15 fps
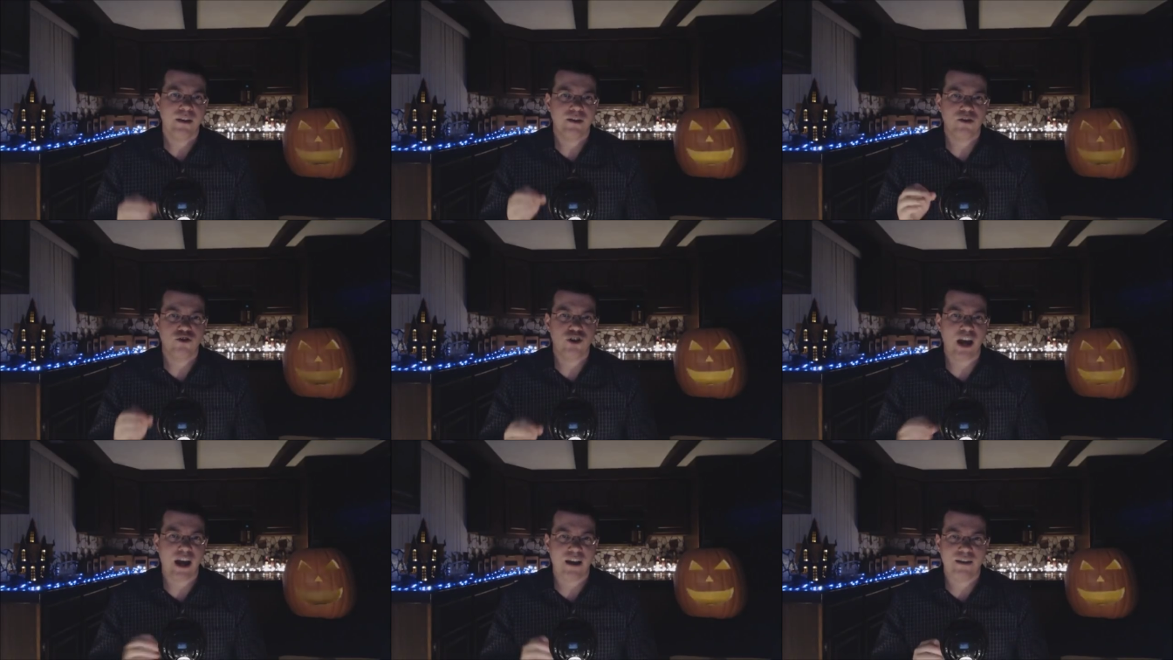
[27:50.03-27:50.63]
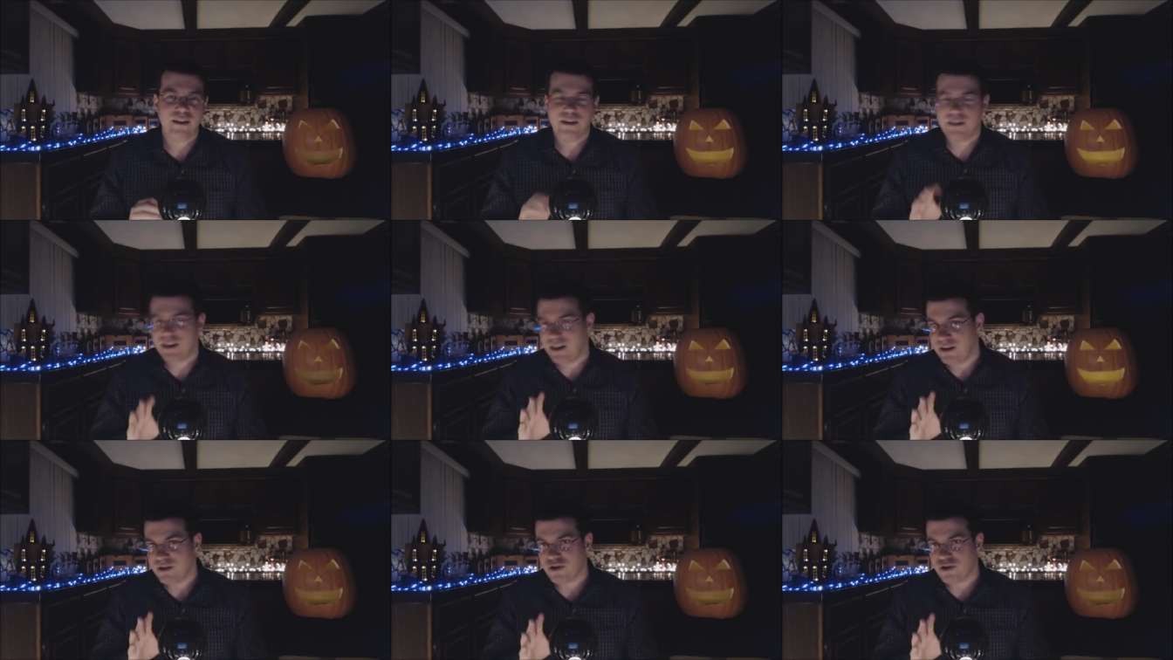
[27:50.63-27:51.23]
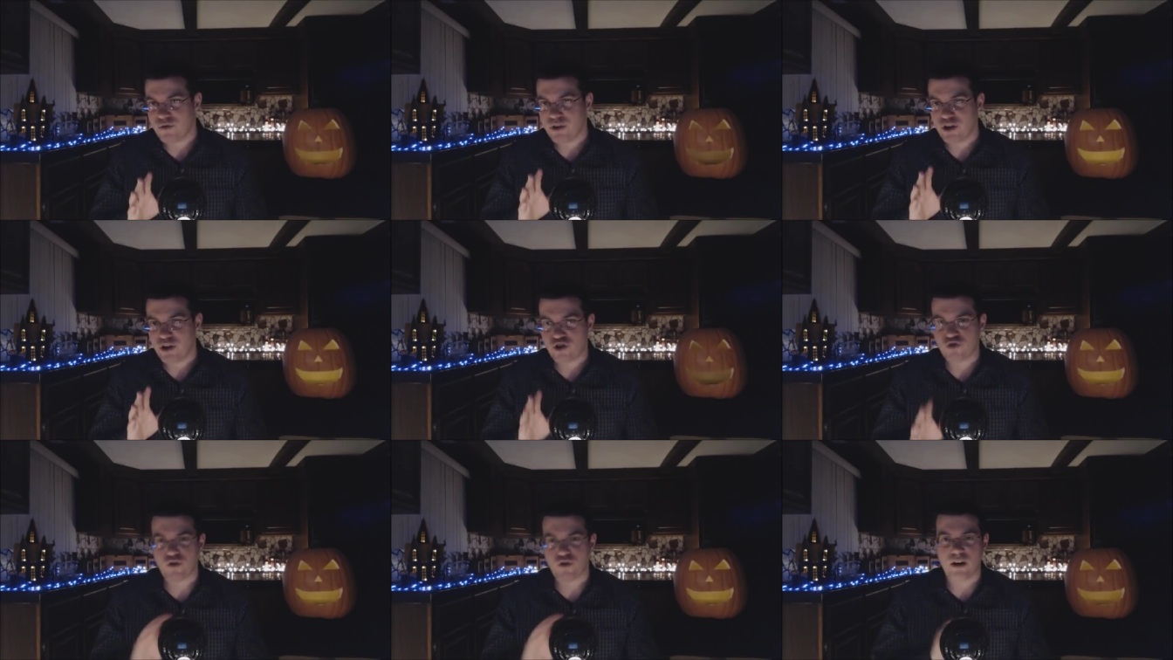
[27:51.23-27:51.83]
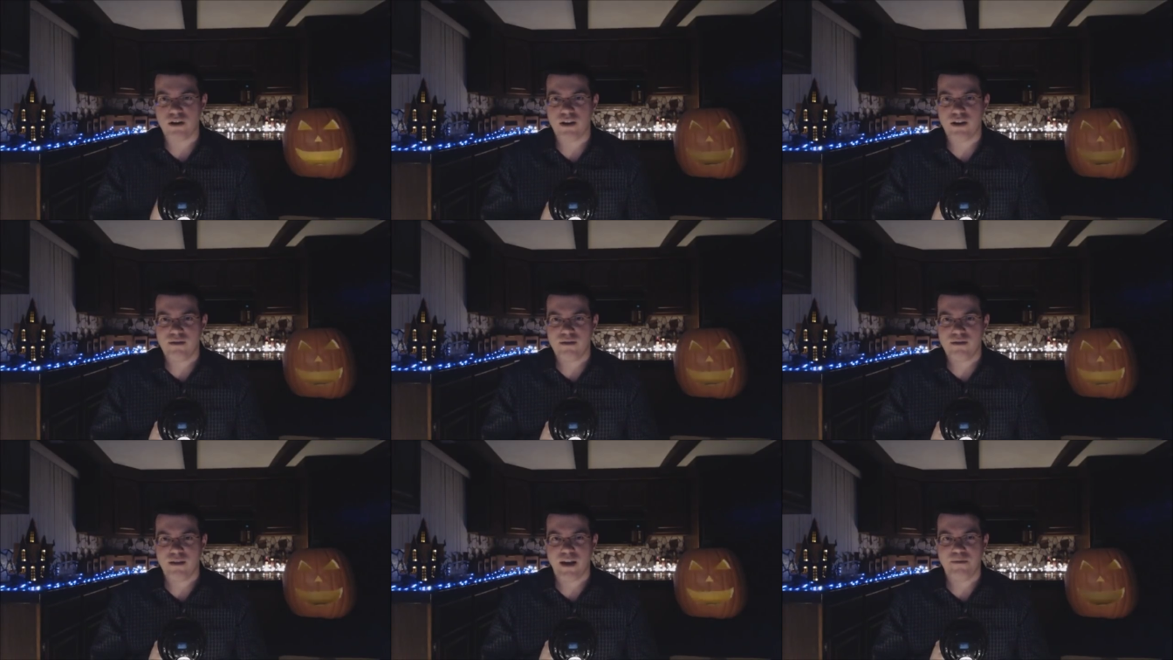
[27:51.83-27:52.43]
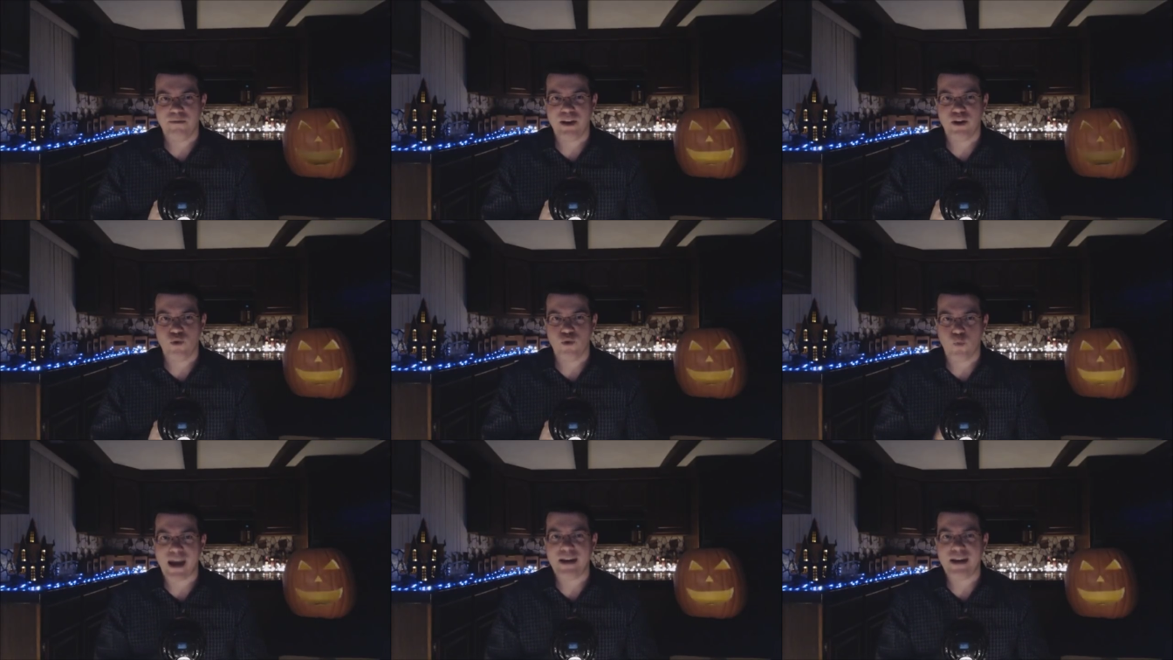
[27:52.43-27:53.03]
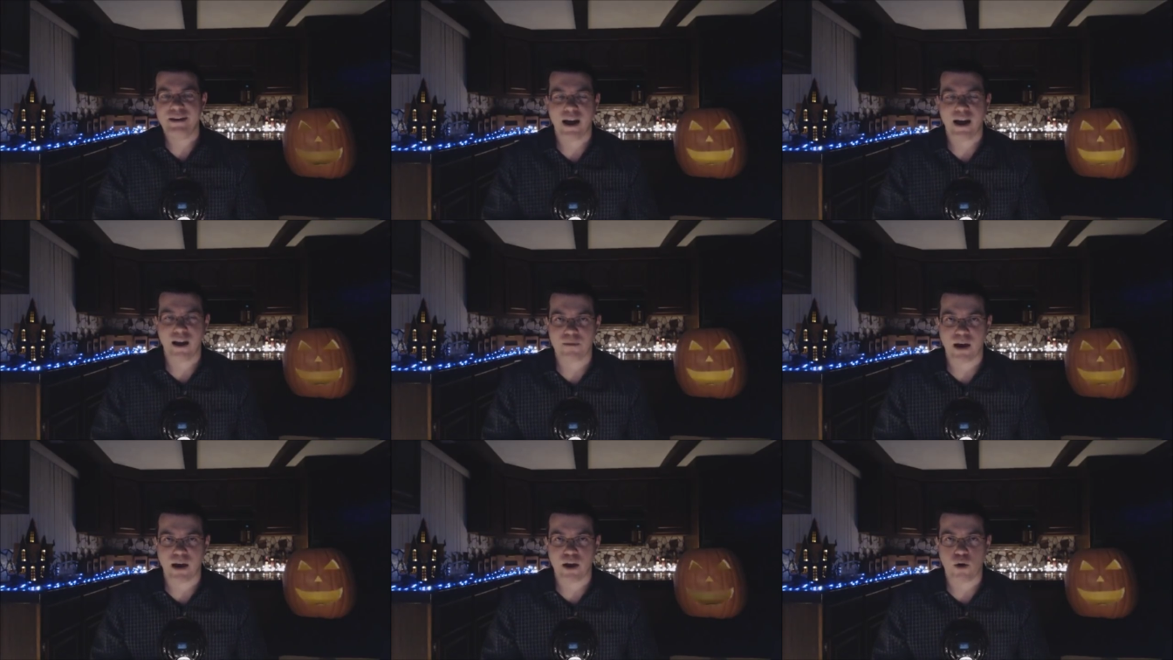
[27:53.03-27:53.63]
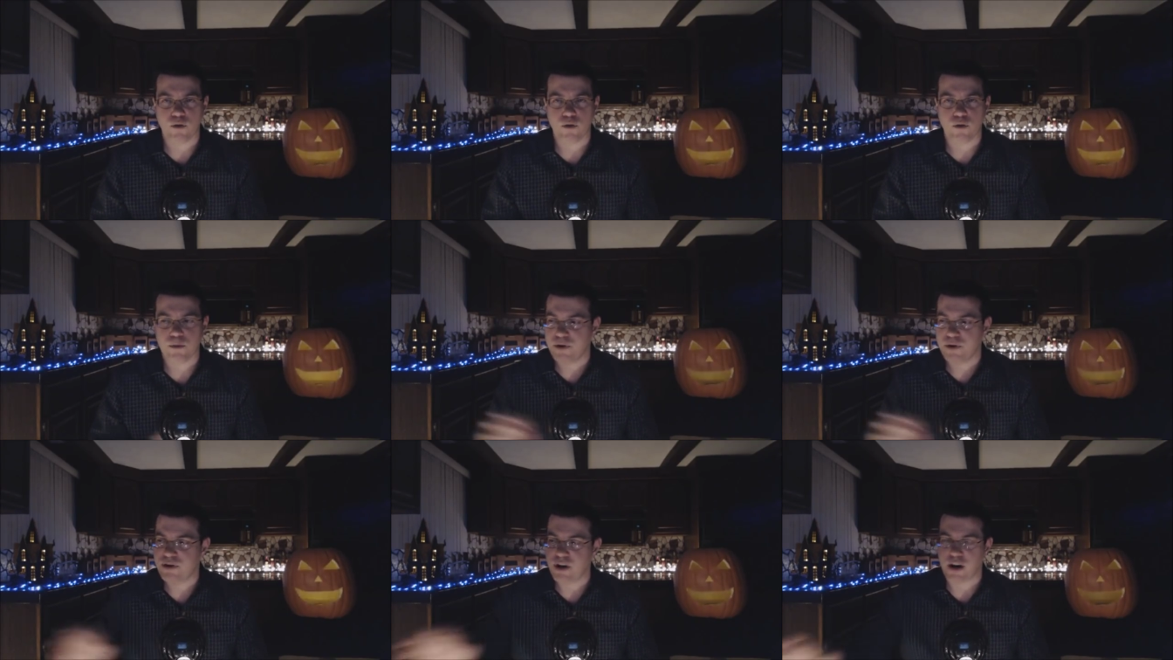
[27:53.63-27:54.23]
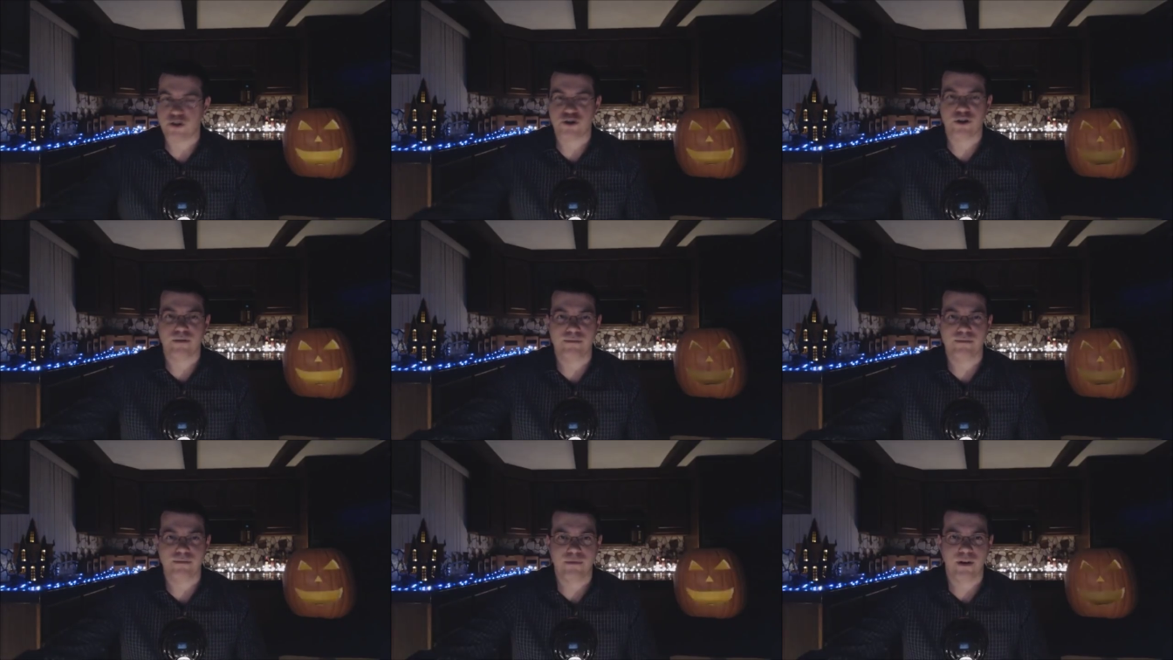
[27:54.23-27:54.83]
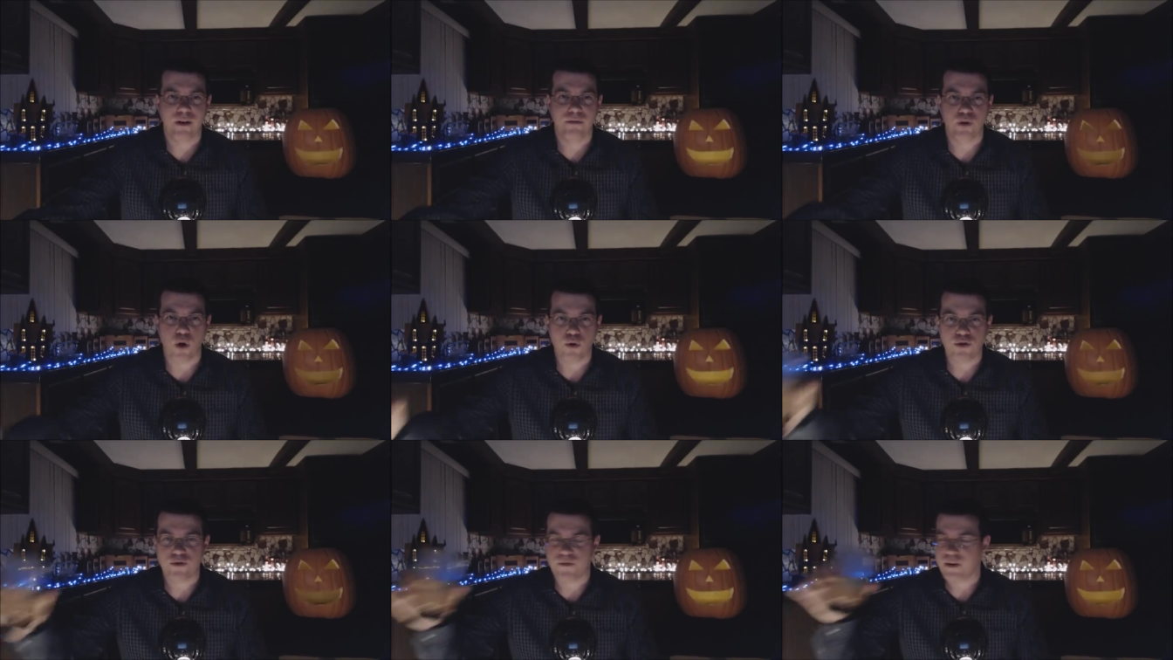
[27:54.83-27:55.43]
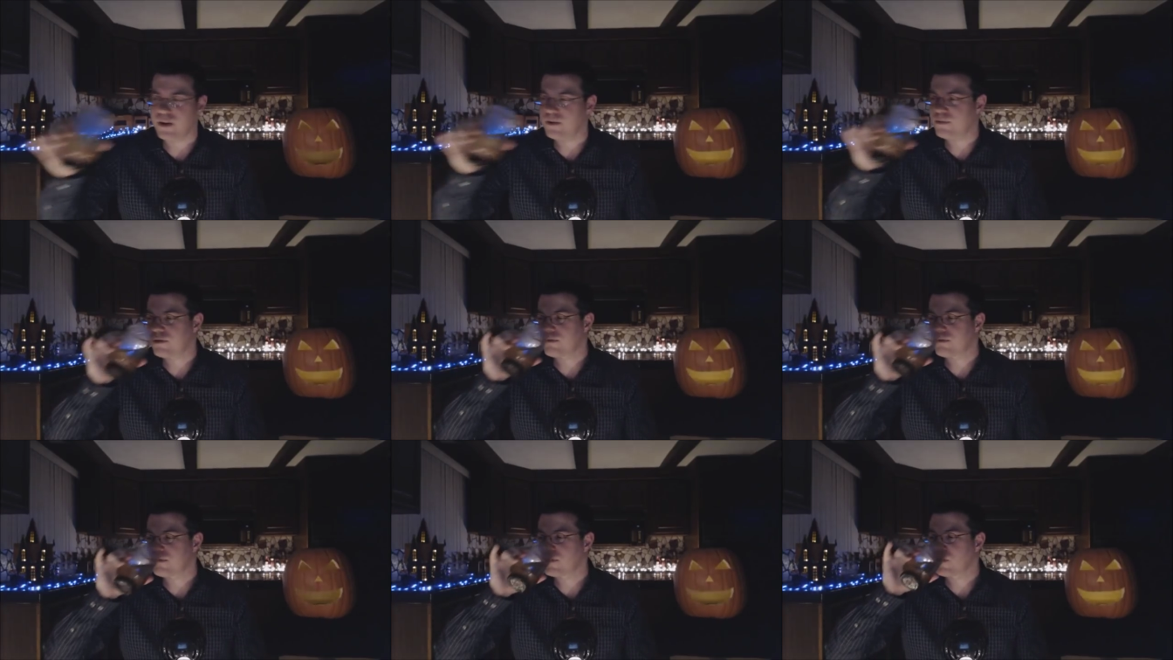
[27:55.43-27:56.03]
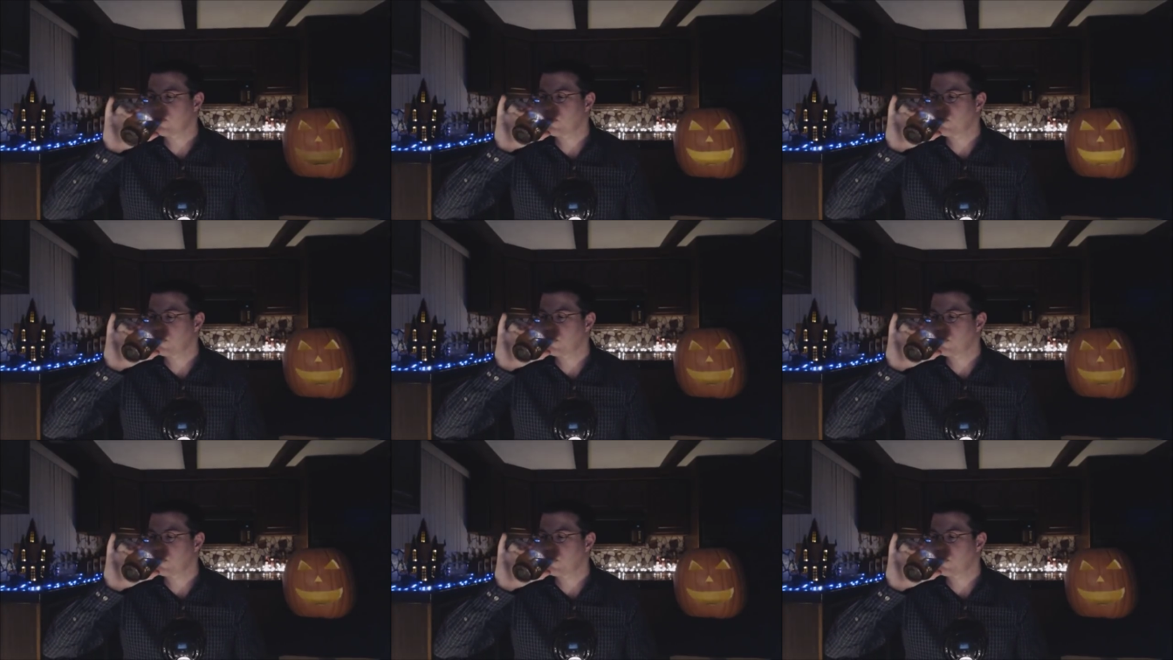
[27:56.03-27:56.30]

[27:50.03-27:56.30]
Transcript: that the, jet, that the industry is struggling and being weighed down by an overproduction of ghost films.